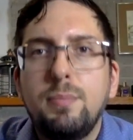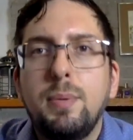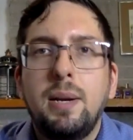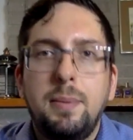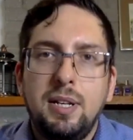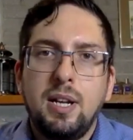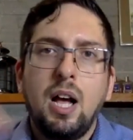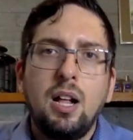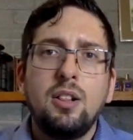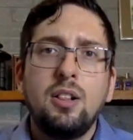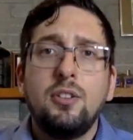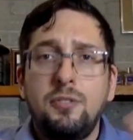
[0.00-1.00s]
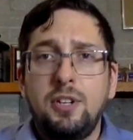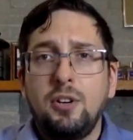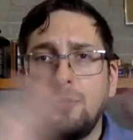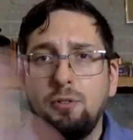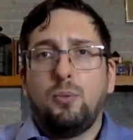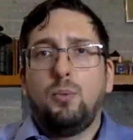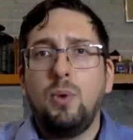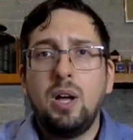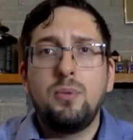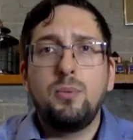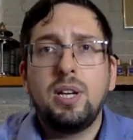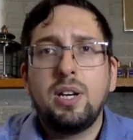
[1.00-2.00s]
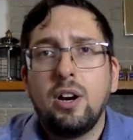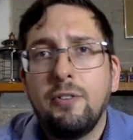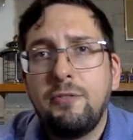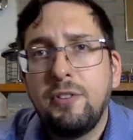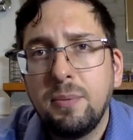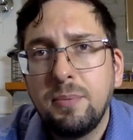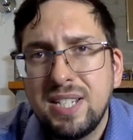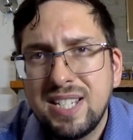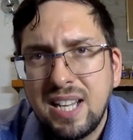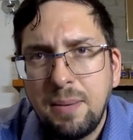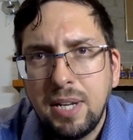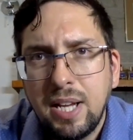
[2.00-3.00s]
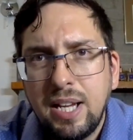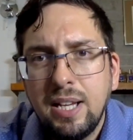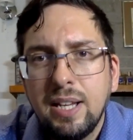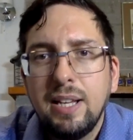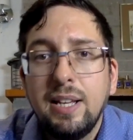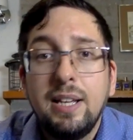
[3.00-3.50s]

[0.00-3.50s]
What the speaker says: but I mean all the video for 1 week are filmed the same day,